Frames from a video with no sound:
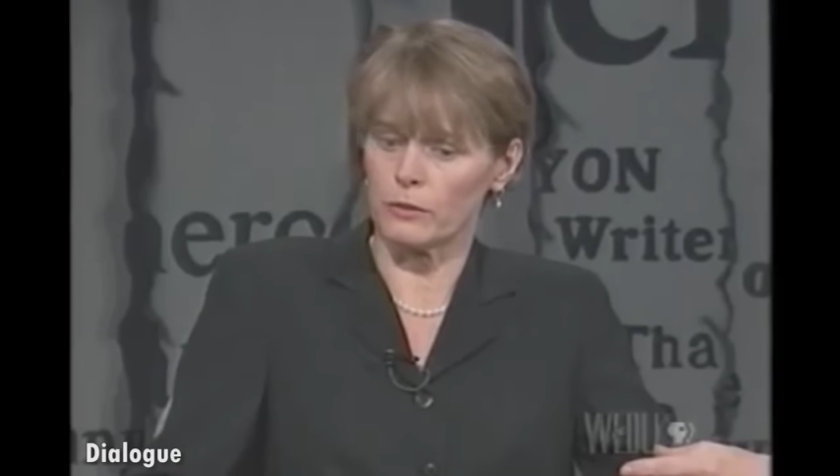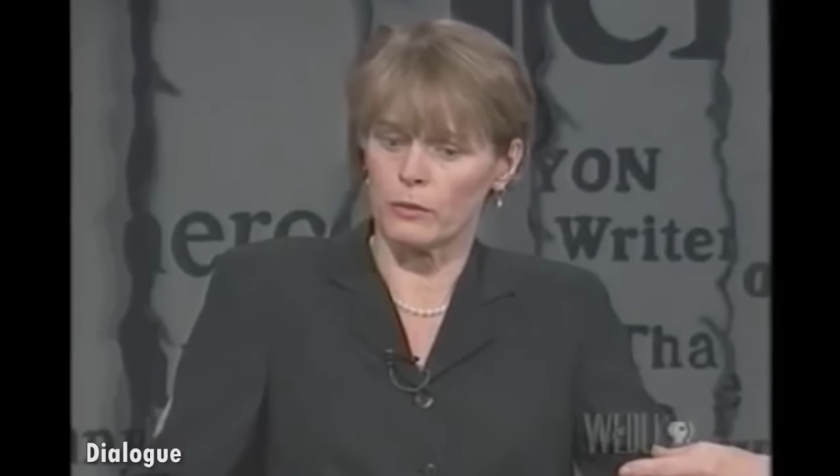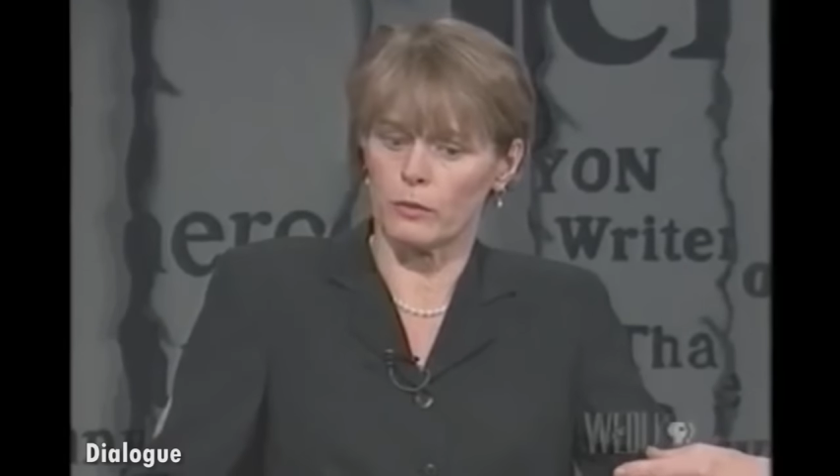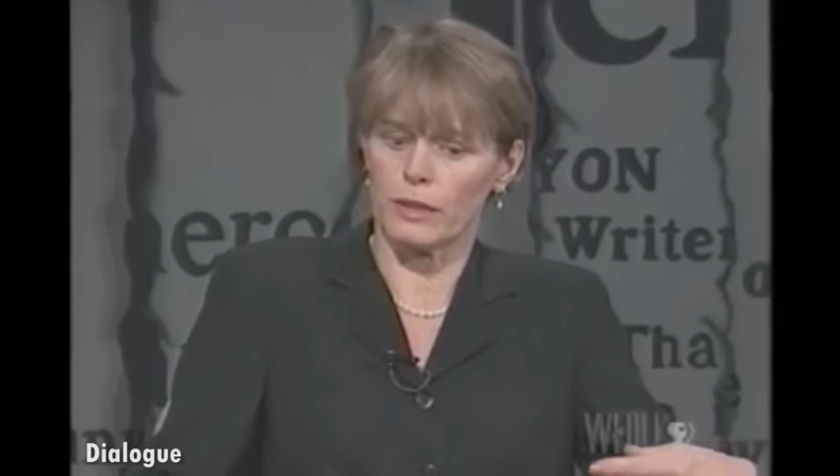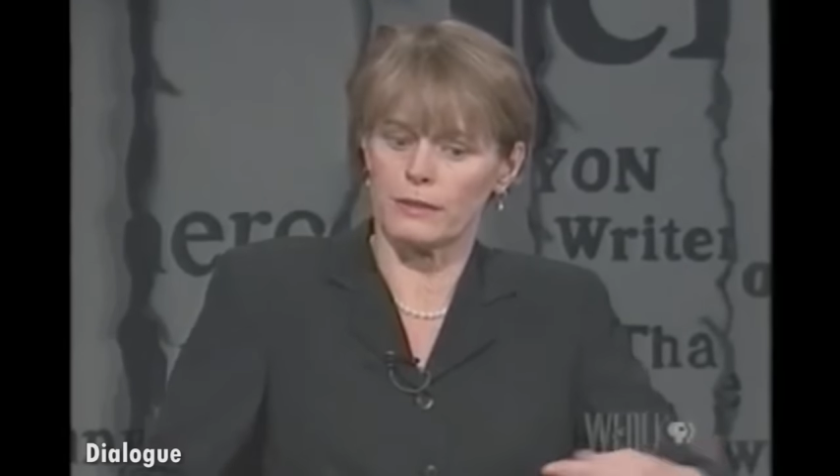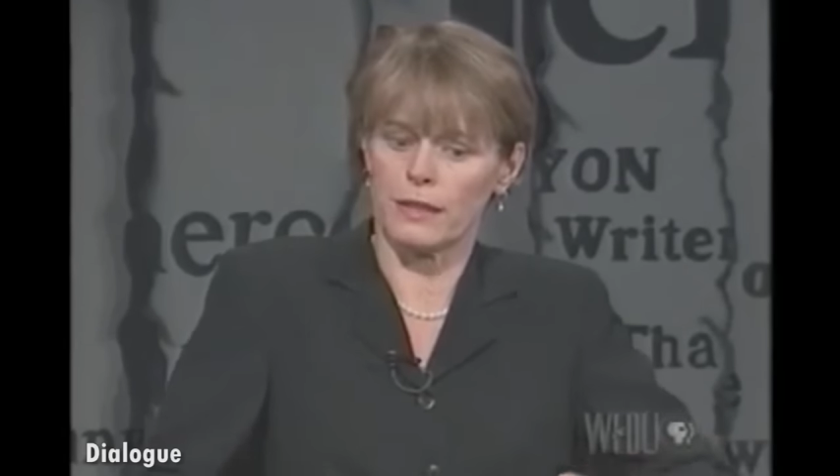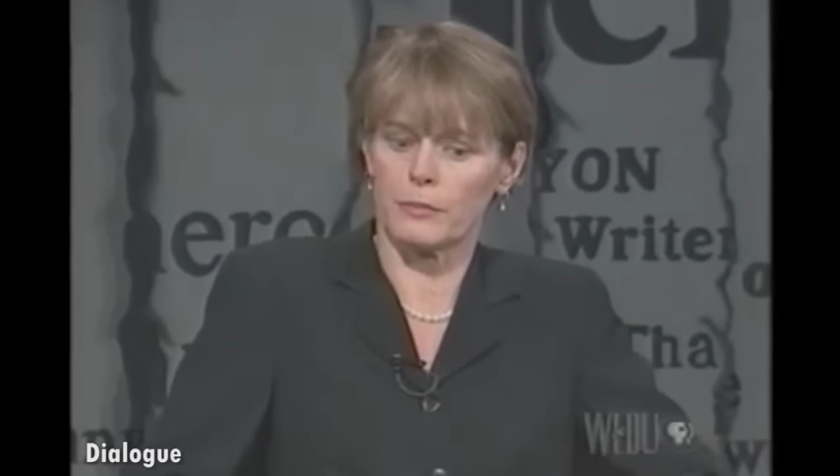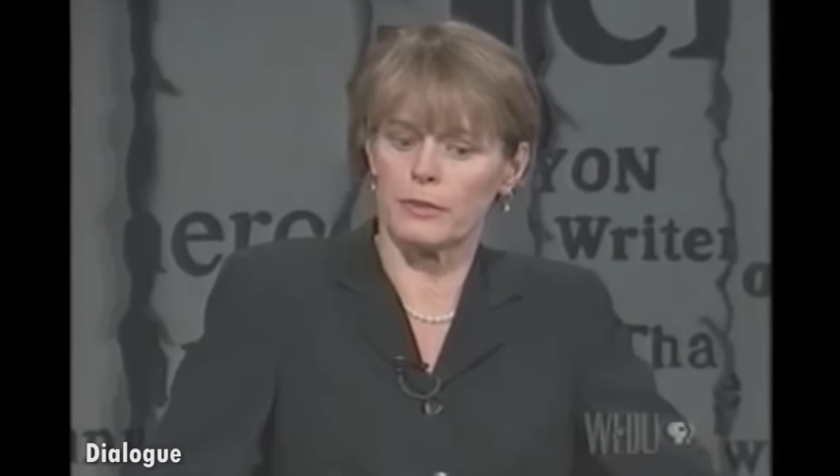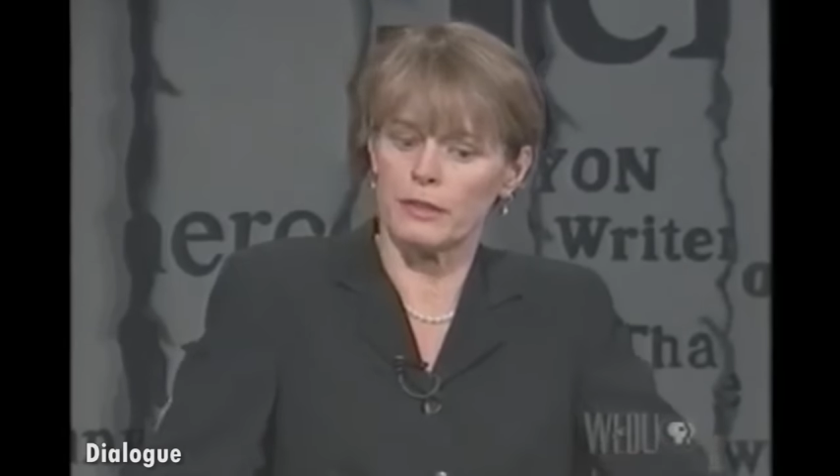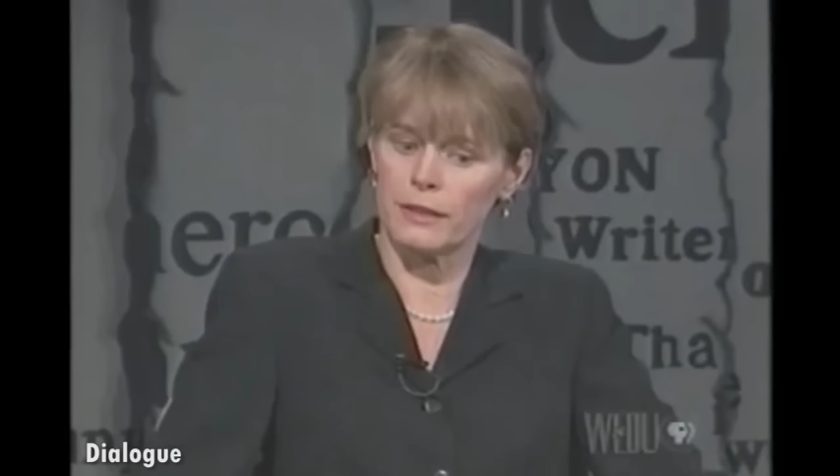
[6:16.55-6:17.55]
what has
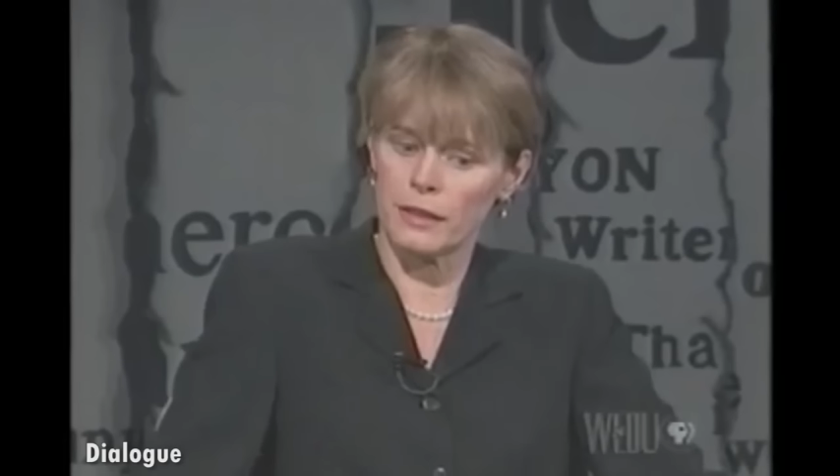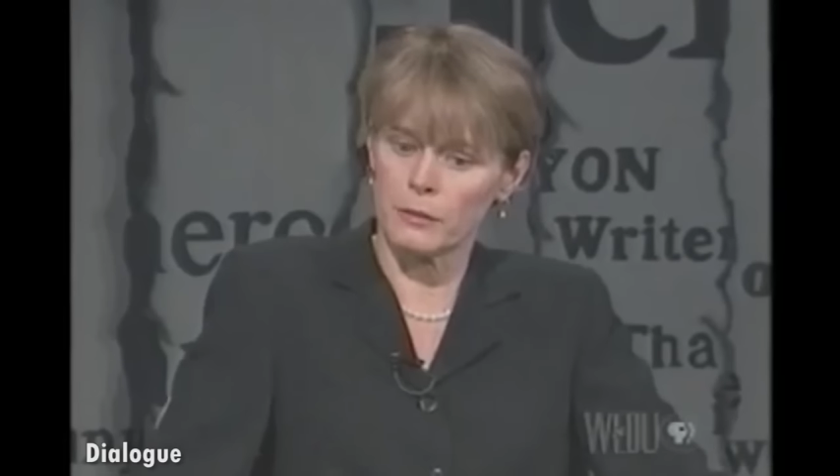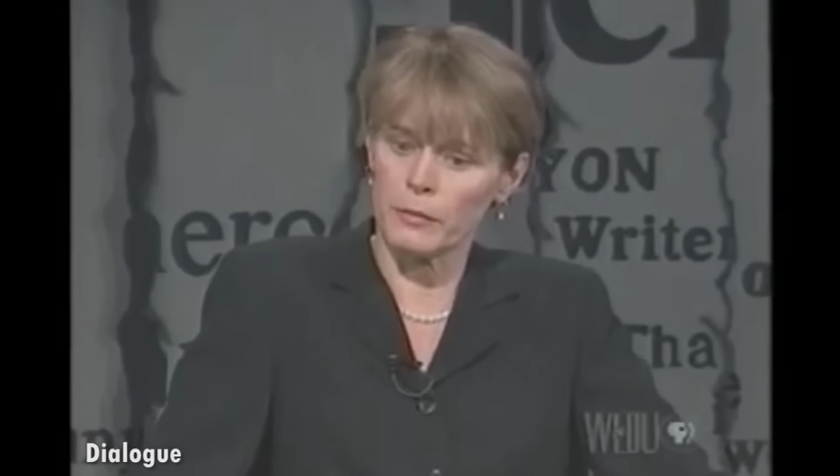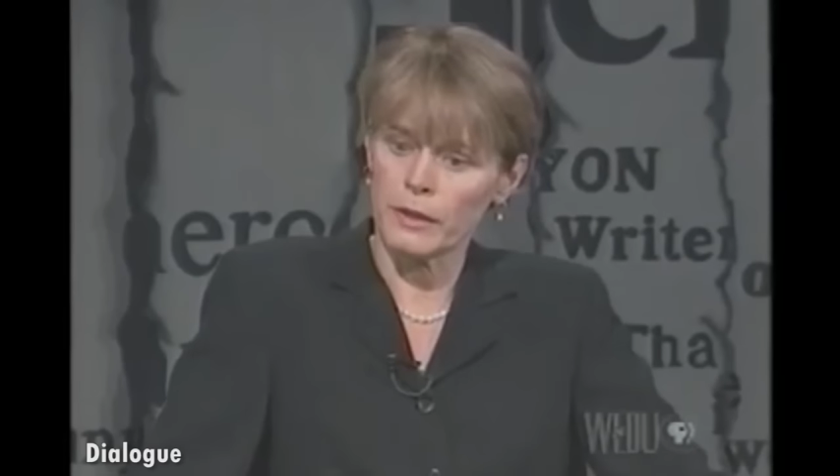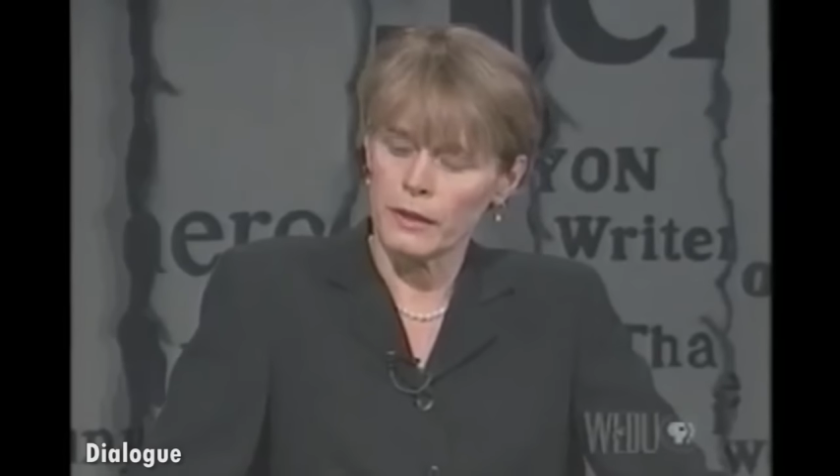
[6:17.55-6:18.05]
happened to them